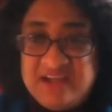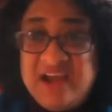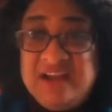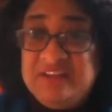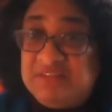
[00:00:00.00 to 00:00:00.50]

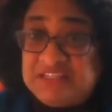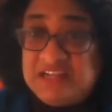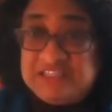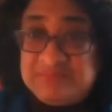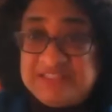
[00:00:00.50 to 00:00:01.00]
Early
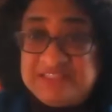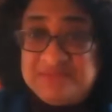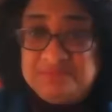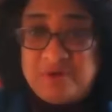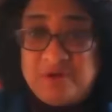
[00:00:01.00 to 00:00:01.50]
results
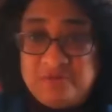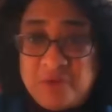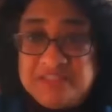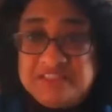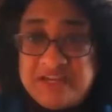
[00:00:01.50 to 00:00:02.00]
on
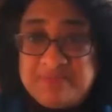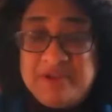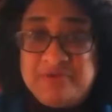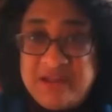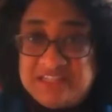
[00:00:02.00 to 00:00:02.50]
one study
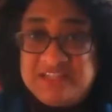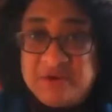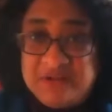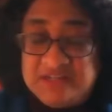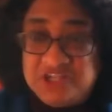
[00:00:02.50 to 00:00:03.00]
by UNESCO
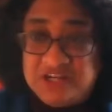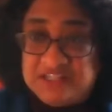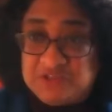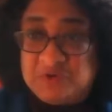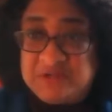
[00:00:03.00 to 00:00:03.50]
and a
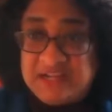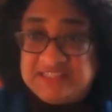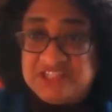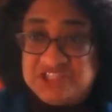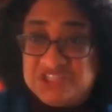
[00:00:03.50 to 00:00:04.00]
journalist
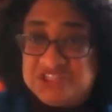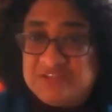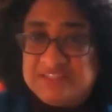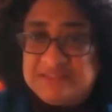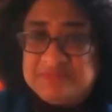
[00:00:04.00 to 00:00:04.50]
organization show
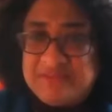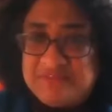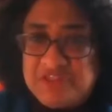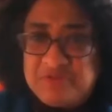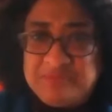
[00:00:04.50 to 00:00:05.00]
that some
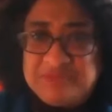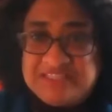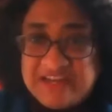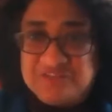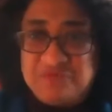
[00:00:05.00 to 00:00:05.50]

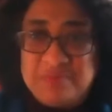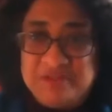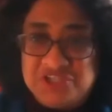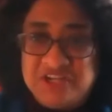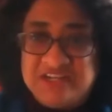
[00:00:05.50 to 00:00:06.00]
73% of
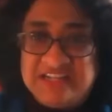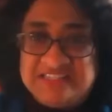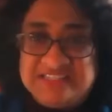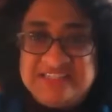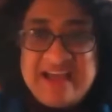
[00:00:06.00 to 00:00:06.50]
women
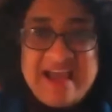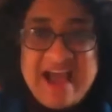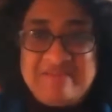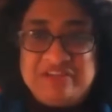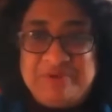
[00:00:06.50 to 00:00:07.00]
journalists
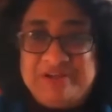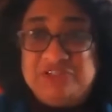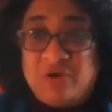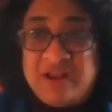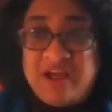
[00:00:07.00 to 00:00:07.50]
have
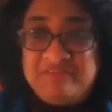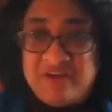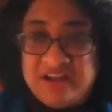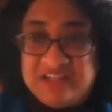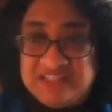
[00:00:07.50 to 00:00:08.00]
experienced online
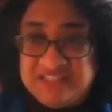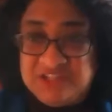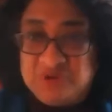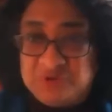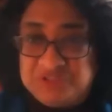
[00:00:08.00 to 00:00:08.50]
violence in
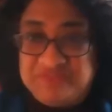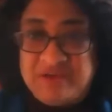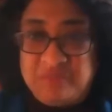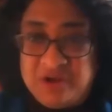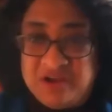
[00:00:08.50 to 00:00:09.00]
the course of
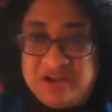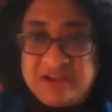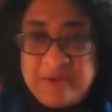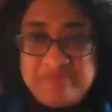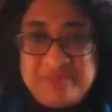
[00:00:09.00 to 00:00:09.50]
their
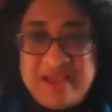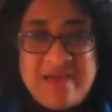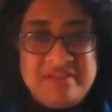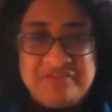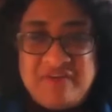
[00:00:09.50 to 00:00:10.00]
work.
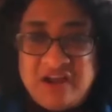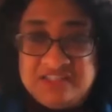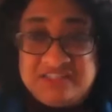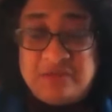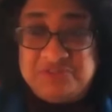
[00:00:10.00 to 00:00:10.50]
And this
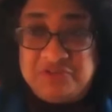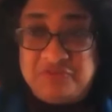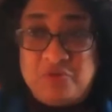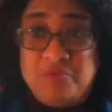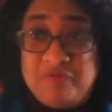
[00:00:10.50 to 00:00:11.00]
violence comes in the
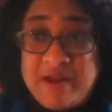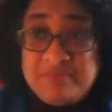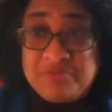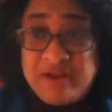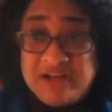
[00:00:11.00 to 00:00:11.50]
form of
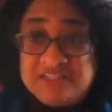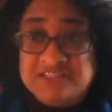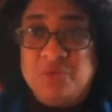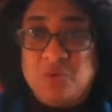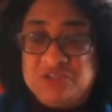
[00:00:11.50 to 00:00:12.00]
rape threats,
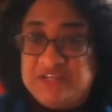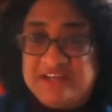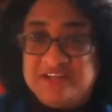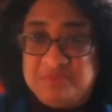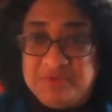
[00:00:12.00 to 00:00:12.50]

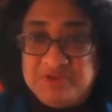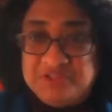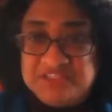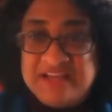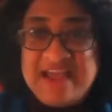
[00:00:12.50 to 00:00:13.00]
coordinated
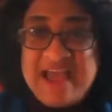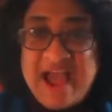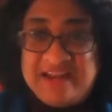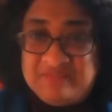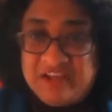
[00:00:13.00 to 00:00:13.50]
abuse,
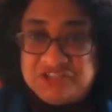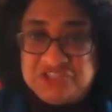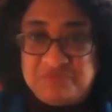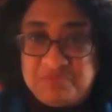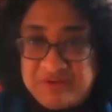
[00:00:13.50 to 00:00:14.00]
and
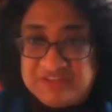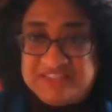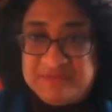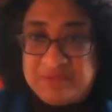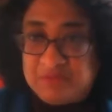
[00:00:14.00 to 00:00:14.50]
invasions of
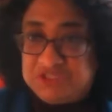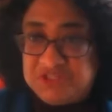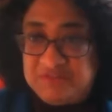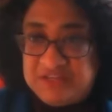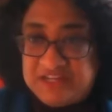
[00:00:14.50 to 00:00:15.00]
privacy,
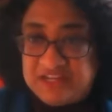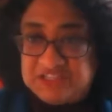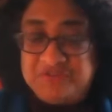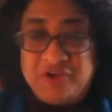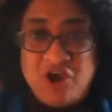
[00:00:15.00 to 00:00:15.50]
publishing
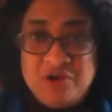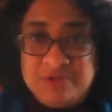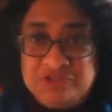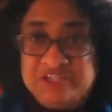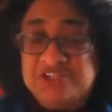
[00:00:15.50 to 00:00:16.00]
details of your home
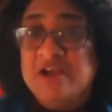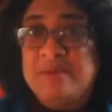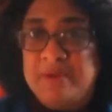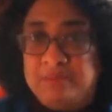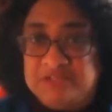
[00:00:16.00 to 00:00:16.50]
address,
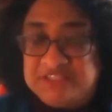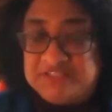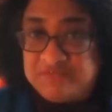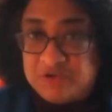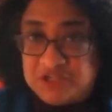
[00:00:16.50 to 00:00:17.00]

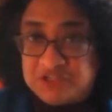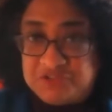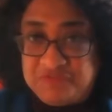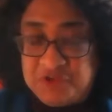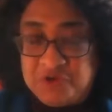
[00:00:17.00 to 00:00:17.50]
publishing photos
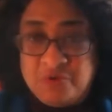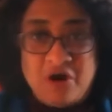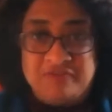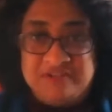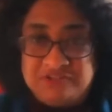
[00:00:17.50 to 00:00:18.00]
of you,
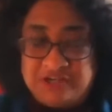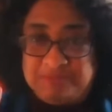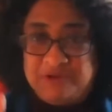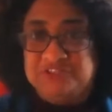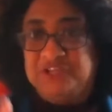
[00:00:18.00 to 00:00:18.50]
often
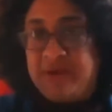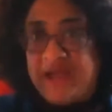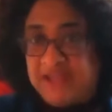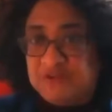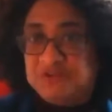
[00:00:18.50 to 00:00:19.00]
transposing your
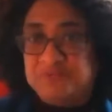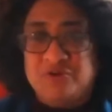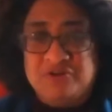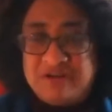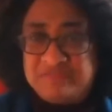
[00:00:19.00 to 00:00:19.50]
head onto
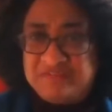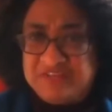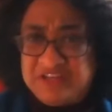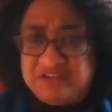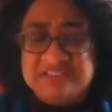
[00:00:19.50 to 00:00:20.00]
pornographic
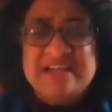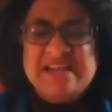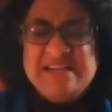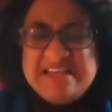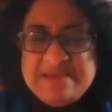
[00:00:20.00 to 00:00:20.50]
videos,
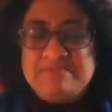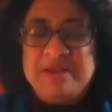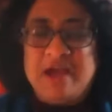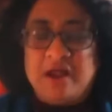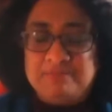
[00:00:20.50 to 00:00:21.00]

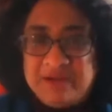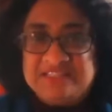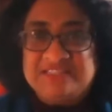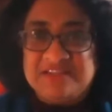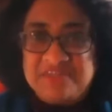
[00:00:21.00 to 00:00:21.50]
deeply
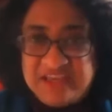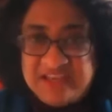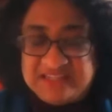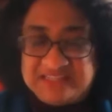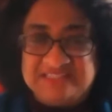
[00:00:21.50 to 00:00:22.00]
unpleasant
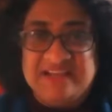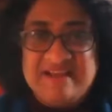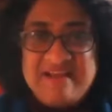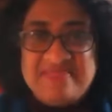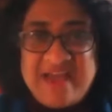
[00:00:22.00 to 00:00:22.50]
things
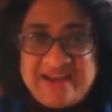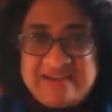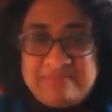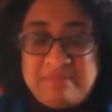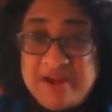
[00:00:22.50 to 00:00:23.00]

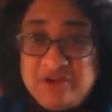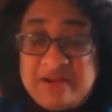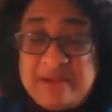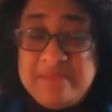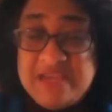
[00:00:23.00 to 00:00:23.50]
that might
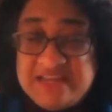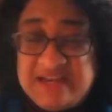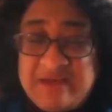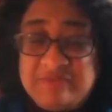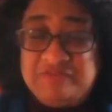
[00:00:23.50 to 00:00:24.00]
not
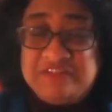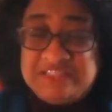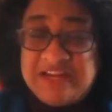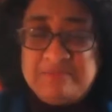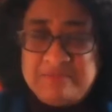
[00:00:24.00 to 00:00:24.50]
immediately have a
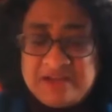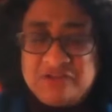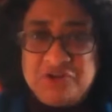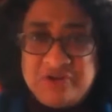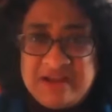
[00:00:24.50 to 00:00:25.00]
physical
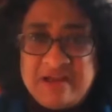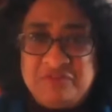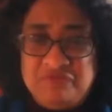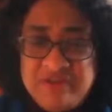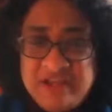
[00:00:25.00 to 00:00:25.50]
impact on you, can have
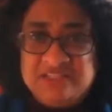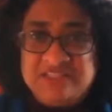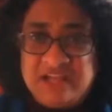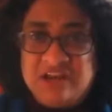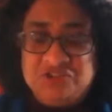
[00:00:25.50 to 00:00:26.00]
a real
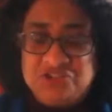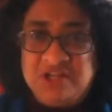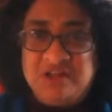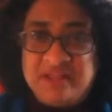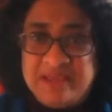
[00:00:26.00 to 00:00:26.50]

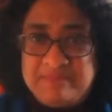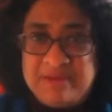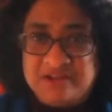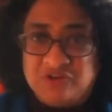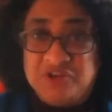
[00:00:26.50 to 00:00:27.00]
psychological
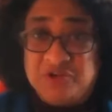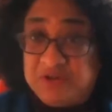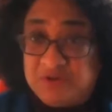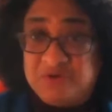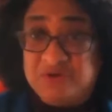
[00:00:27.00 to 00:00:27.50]
impact on you
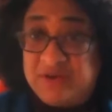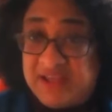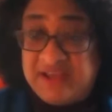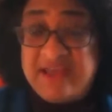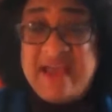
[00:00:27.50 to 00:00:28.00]
and your
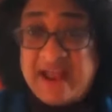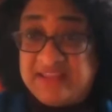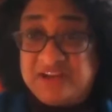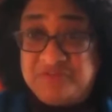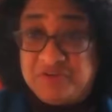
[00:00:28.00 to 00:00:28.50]
career and
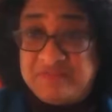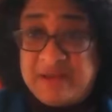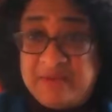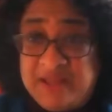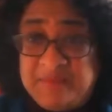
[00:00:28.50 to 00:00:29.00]
that of your
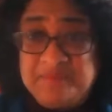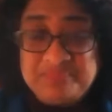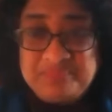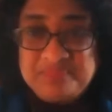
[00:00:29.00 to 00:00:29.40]
family.